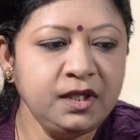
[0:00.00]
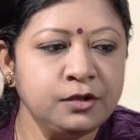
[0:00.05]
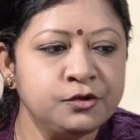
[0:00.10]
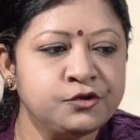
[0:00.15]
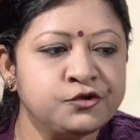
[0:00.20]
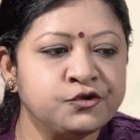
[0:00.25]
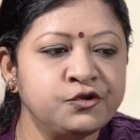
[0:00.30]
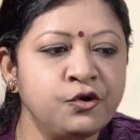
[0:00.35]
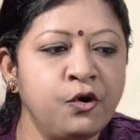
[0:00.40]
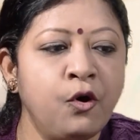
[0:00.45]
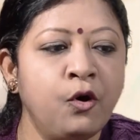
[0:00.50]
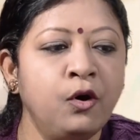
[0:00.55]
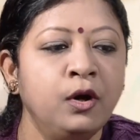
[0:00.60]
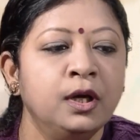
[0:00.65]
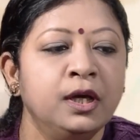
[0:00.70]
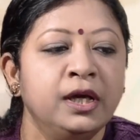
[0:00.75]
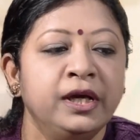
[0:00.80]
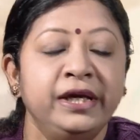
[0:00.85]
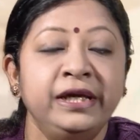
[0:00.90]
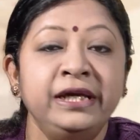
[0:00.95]
So,
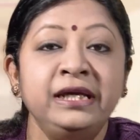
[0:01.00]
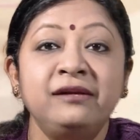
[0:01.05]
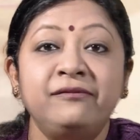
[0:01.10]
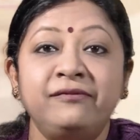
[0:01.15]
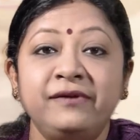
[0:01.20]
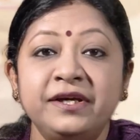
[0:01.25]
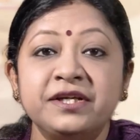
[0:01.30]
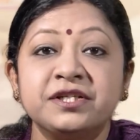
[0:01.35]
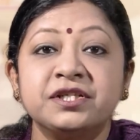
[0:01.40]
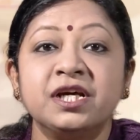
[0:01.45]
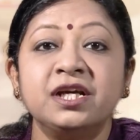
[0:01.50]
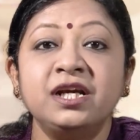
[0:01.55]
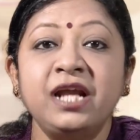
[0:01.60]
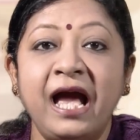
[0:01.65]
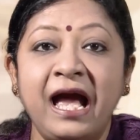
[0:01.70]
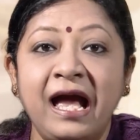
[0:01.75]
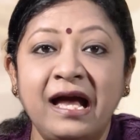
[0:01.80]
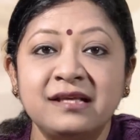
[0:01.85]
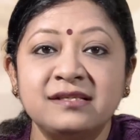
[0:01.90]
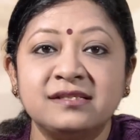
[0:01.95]
inflation
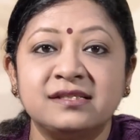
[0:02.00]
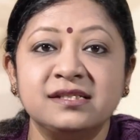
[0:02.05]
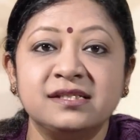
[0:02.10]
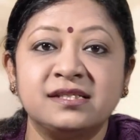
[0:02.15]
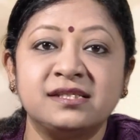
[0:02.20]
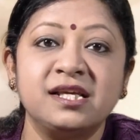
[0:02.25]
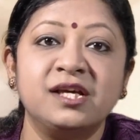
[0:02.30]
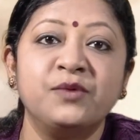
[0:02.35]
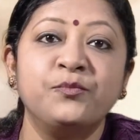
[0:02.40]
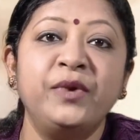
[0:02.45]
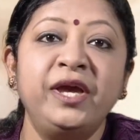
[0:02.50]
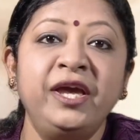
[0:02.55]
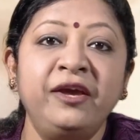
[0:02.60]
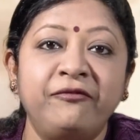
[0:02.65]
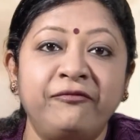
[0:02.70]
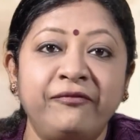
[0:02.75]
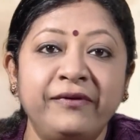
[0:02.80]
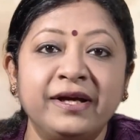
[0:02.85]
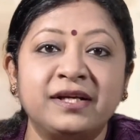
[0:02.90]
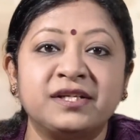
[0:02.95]
has some
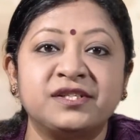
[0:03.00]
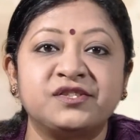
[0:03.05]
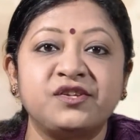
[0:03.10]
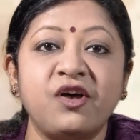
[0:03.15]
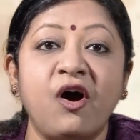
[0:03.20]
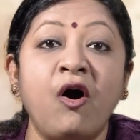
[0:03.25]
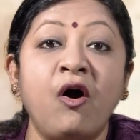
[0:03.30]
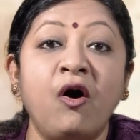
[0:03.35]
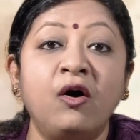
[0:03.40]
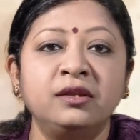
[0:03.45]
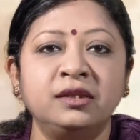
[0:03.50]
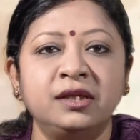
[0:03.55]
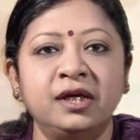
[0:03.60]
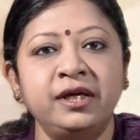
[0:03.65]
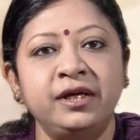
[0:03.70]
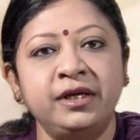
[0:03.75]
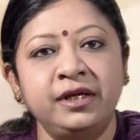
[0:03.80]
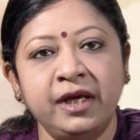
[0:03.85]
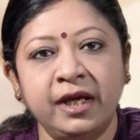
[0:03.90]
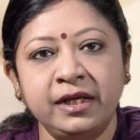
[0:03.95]
effects on
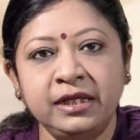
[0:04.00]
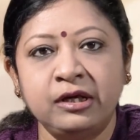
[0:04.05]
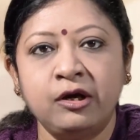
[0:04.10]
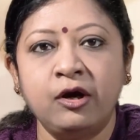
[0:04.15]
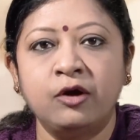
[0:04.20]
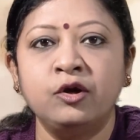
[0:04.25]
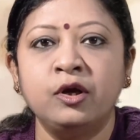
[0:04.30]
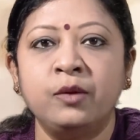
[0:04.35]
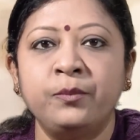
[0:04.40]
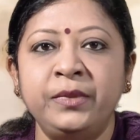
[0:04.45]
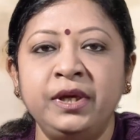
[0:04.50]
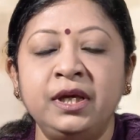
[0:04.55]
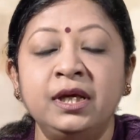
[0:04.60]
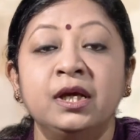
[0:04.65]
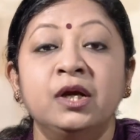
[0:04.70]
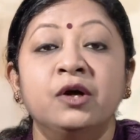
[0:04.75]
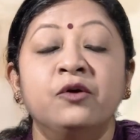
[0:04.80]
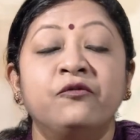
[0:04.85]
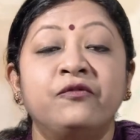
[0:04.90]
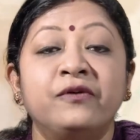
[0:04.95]
the Indian economy.
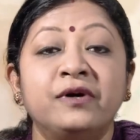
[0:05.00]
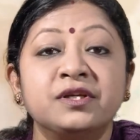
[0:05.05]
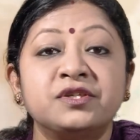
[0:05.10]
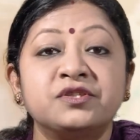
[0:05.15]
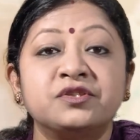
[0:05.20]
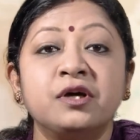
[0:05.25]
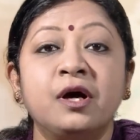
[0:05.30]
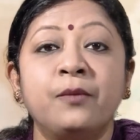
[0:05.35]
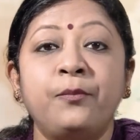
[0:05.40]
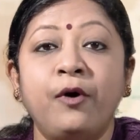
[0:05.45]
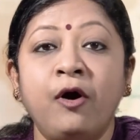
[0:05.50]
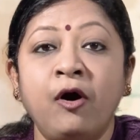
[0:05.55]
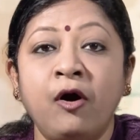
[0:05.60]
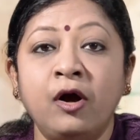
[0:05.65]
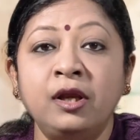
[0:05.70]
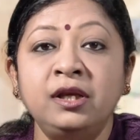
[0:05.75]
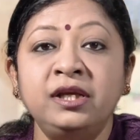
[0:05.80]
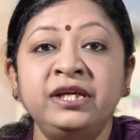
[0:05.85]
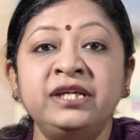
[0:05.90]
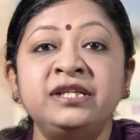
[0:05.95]
First of
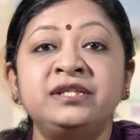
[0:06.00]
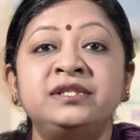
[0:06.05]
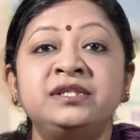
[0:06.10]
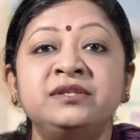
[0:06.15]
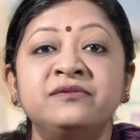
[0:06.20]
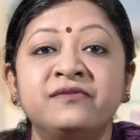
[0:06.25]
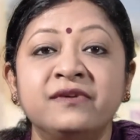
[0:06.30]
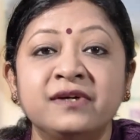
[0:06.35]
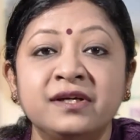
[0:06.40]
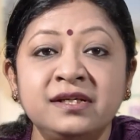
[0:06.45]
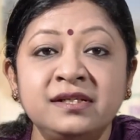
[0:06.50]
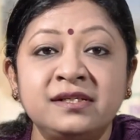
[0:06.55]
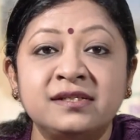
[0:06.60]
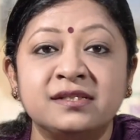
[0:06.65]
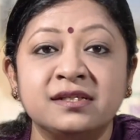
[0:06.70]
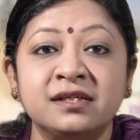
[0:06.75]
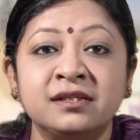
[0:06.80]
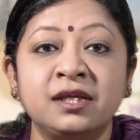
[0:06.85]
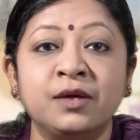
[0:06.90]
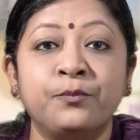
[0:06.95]
all, it
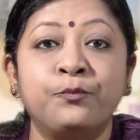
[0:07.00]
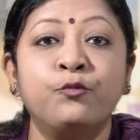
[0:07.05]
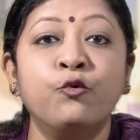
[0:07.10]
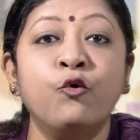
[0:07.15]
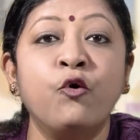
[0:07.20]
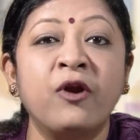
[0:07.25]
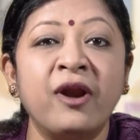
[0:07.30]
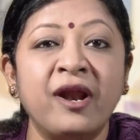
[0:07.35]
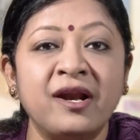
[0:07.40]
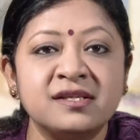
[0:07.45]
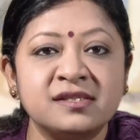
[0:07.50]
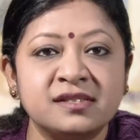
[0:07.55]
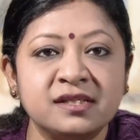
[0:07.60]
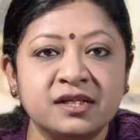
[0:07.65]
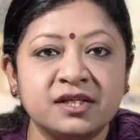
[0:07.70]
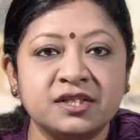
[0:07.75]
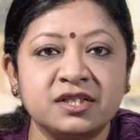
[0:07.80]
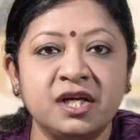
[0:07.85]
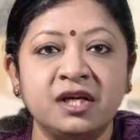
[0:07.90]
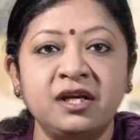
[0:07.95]
divides the poorer
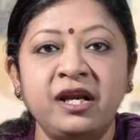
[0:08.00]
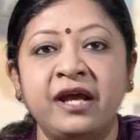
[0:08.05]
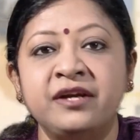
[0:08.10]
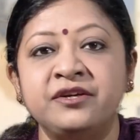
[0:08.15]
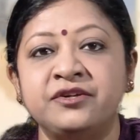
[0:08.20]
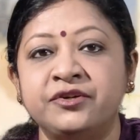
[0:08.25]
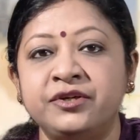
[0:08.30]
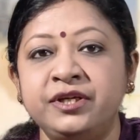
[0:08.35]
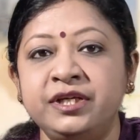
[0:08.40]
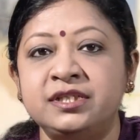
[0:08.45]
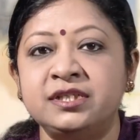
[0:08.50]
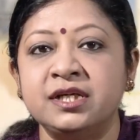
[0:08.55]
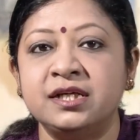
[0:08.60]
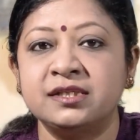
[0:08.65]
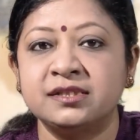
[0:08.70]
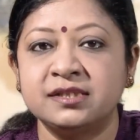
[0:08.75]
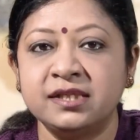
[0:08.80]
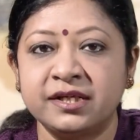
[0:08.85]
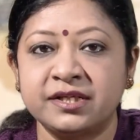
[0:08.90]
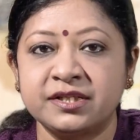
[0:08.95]
section and richer
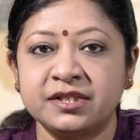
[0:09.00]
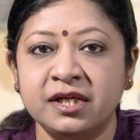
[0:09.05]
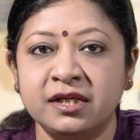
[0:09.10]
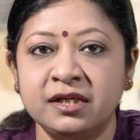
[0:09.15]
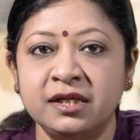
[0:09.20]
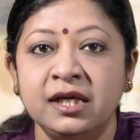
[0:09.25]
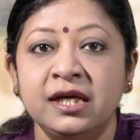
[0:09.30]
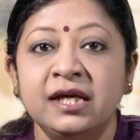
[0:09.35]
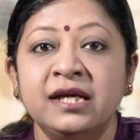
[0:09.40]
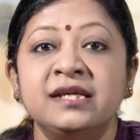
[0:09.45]
section.